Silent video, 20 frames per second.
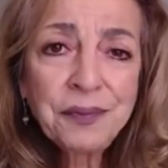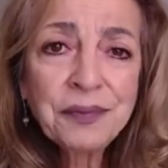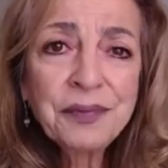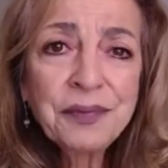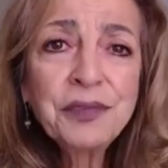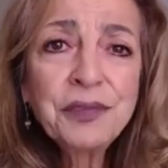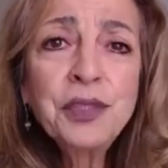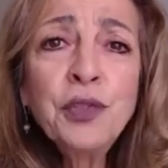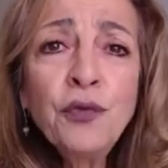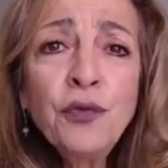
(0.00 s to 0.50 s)

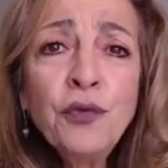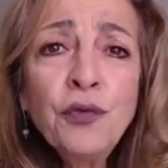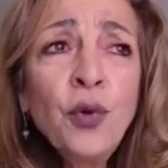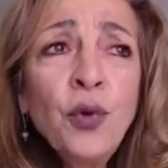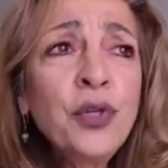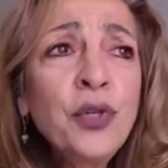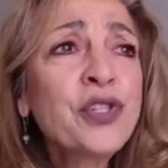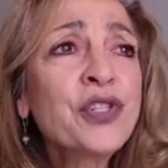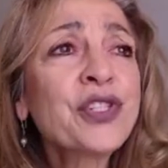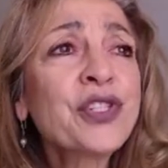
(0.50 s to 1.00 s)

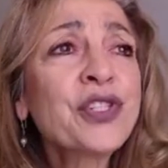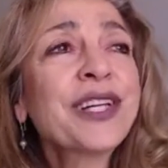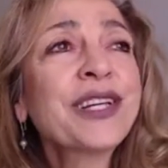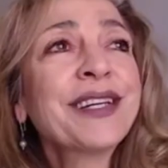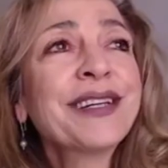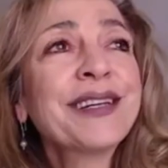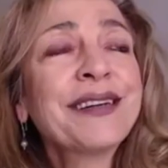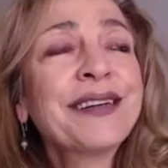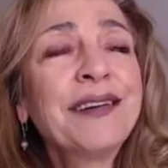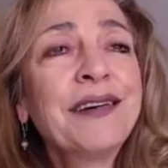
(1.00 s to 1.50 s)
divorce
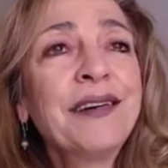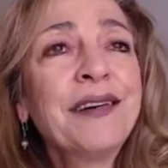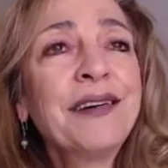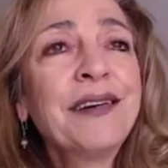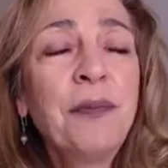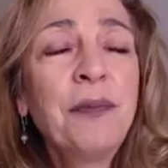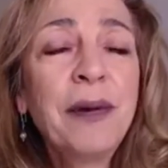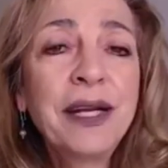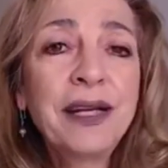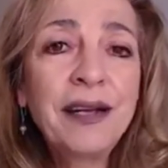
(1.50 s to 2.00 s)
oh
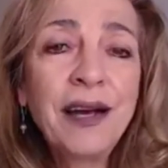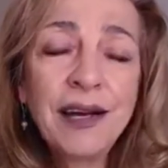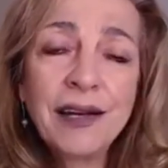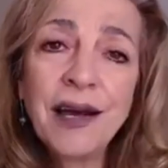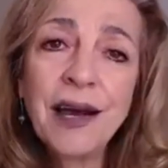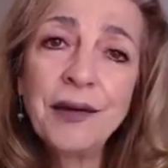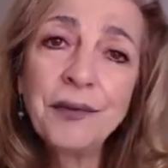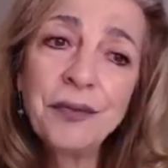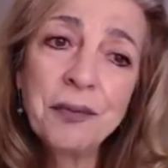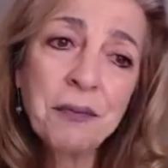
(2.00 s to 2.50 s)
my God, I
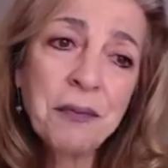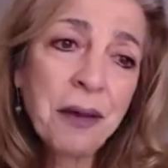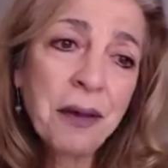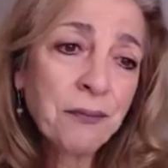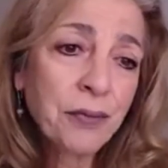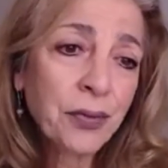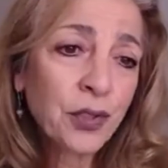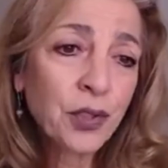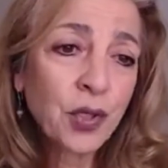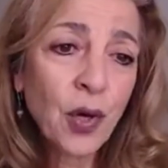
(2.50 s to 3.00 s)

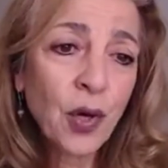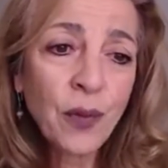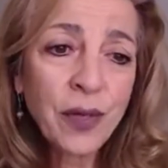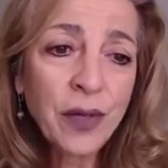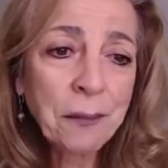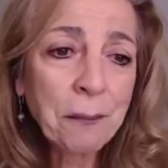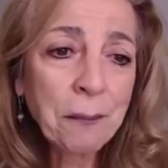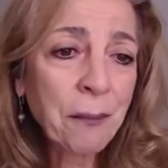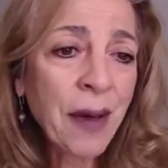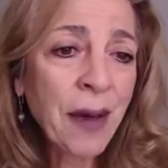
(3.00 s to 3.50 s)
remember going
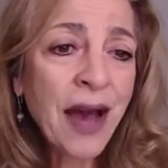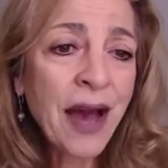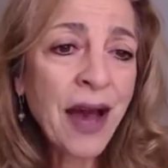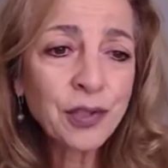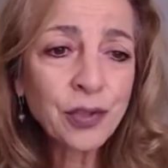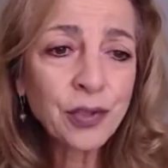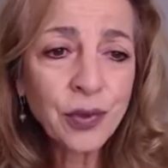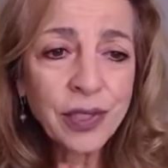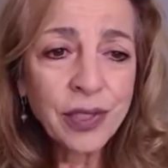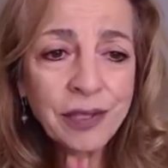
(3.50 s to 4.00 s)
back to
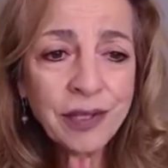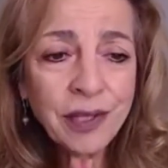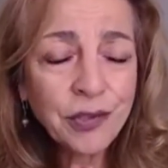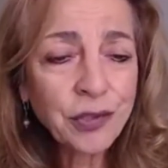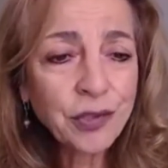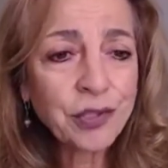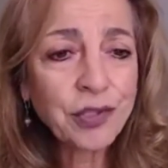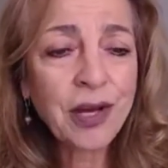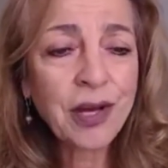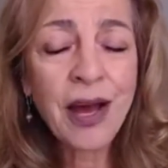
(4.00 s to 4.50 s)
another
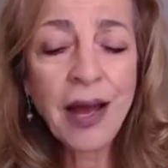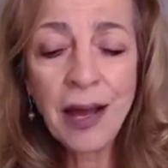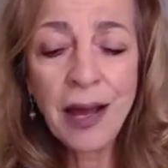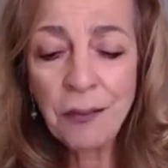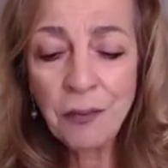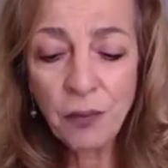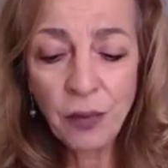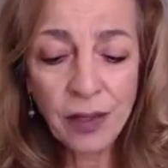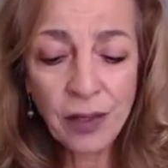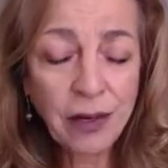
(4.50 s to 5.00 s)
time
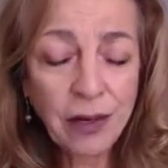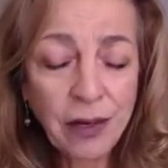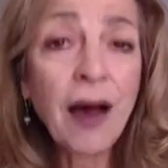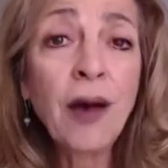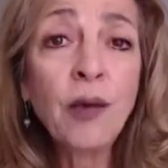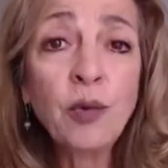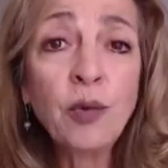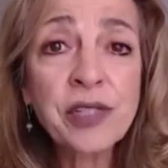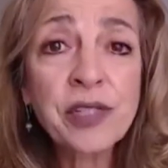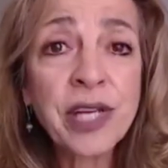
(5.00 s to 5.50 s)
when I
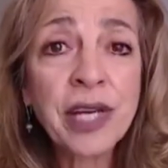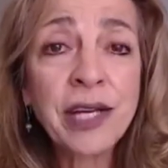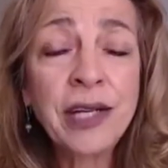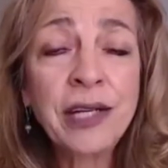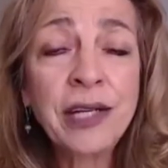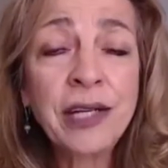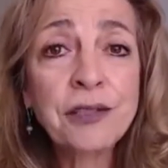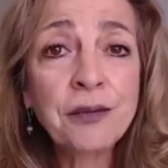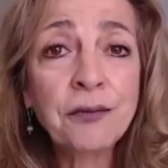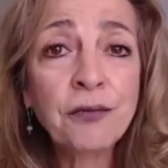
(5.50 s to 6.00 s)
was getting a
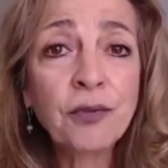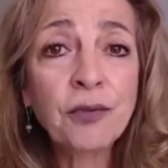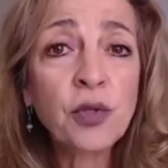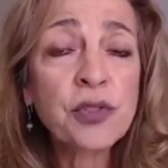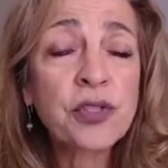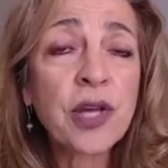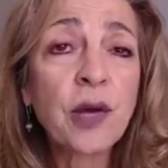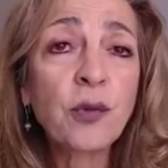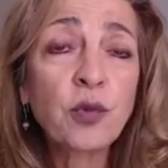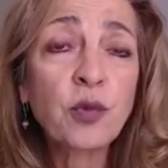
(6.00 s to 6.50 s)
divorce. I
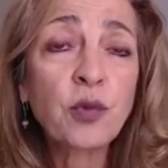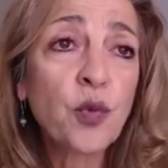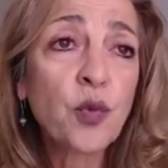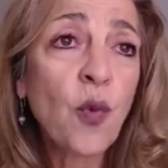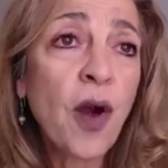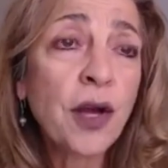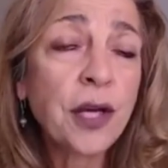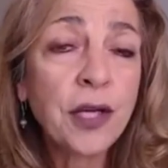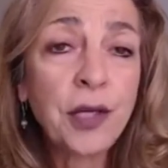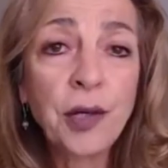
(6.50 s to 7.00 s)
was
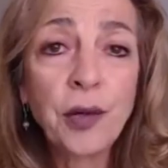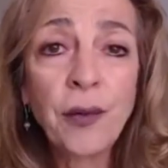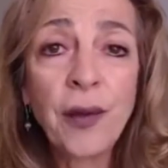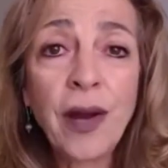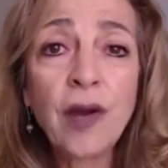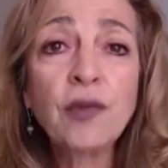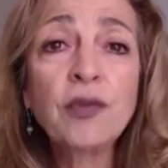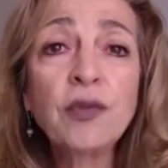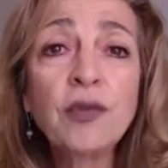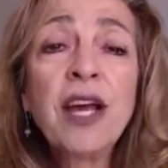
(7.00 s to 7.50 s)
walking around
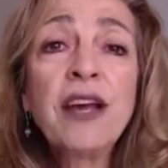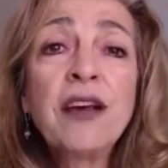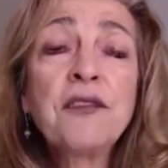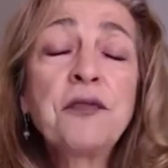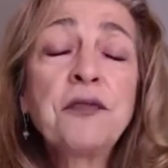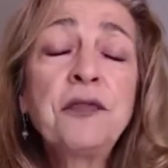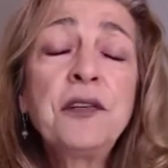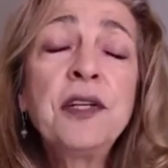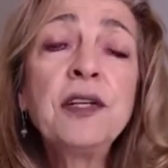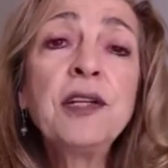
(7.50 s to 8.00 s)

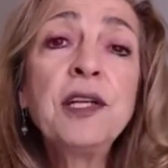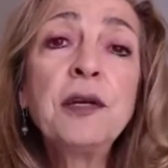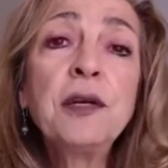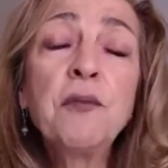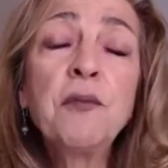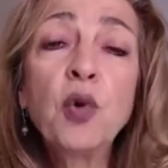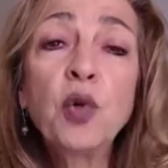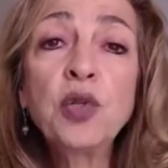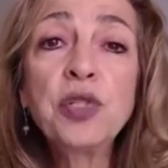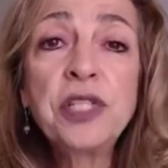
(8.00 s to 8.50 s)
feeling
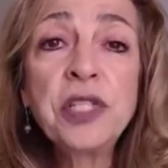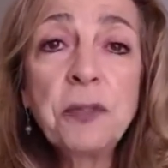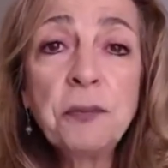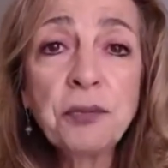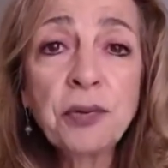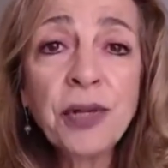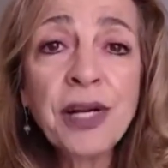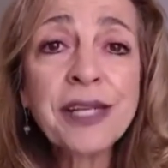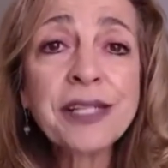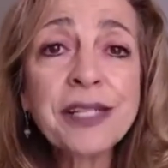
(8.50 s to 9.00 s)
more
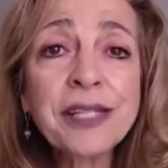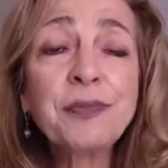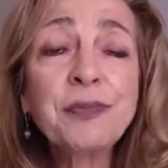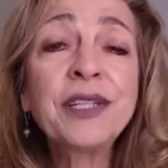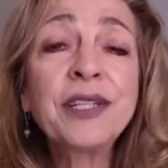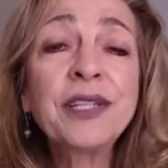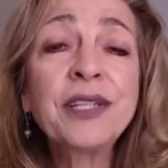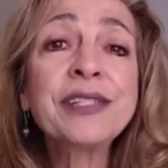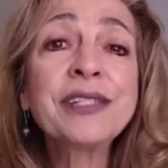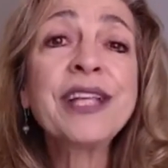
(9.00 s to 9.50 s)
depressed
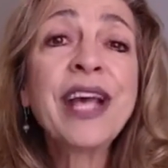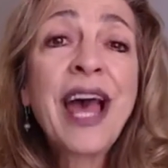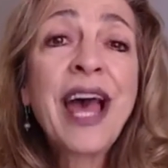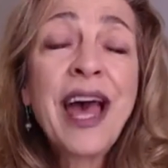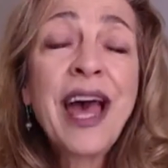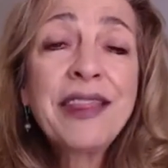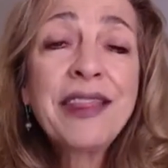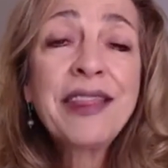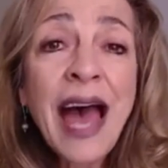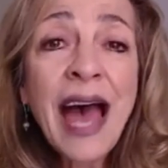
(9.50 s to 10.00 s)
because
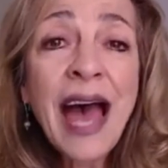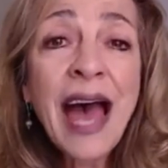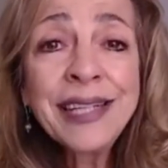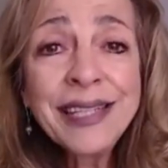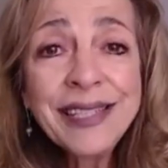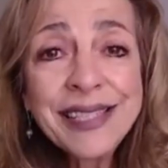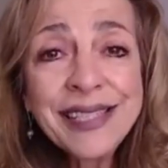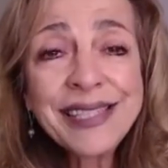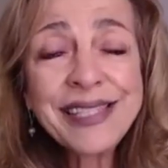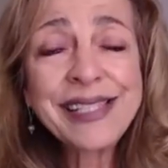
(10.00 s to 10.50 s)
that in
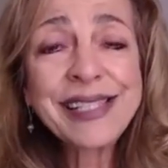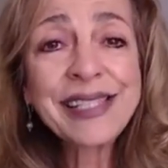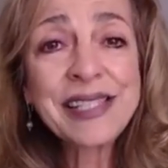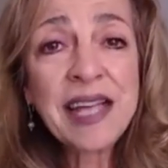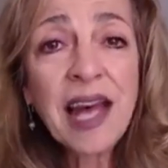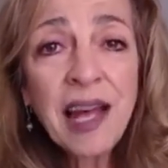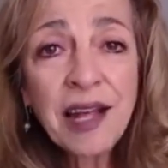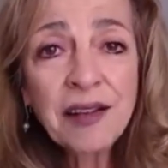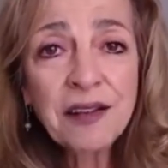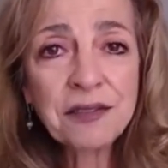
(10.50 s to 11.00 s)

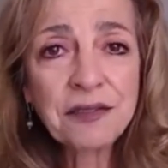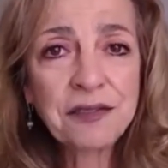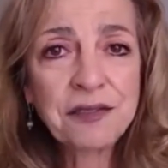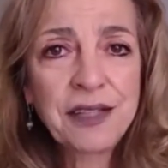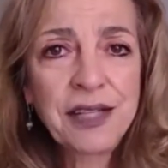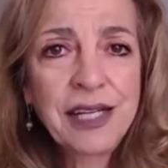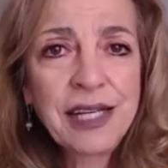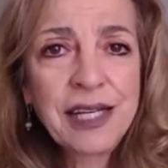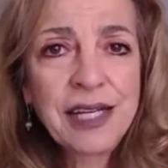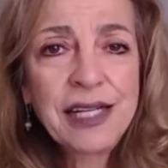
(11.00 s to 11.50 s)
itself,
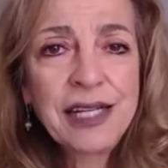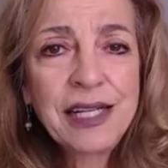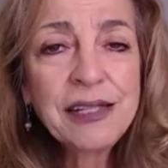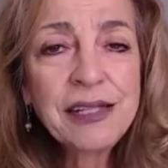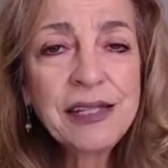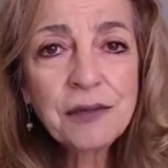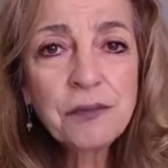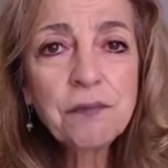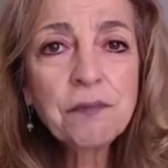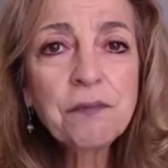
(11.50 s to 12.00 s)
it
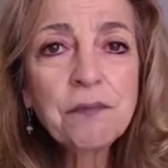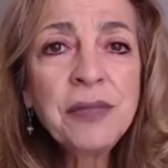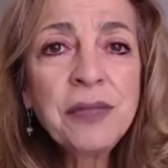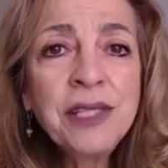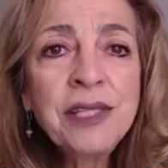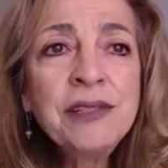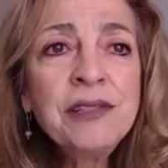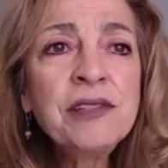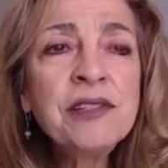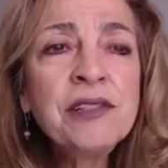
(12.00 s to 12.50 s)

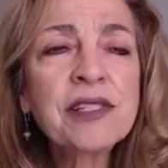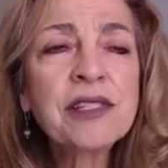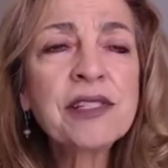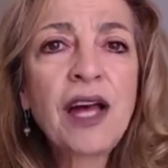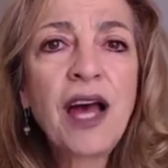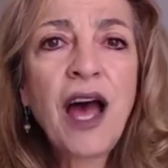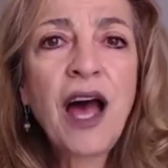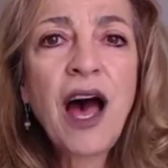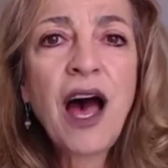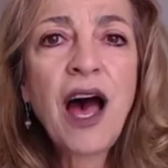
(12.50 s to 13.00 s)
means
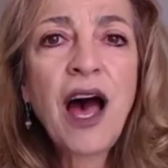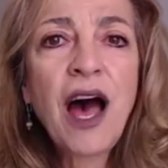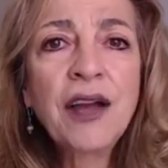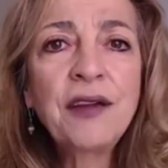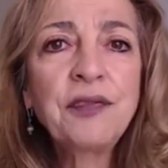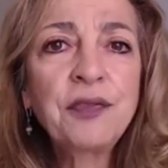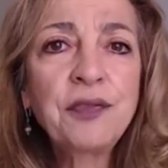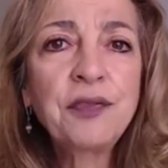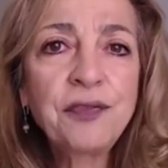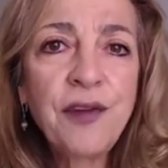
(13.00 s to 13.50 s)
I
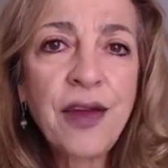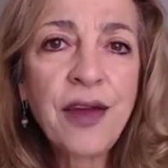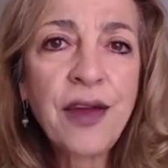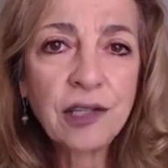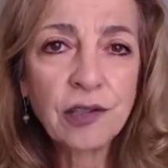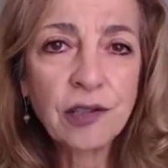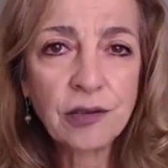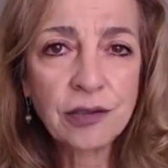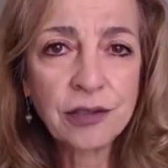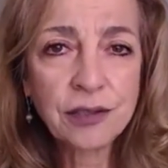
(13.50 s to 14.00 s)

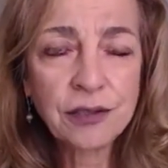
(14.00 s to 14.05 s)
failed.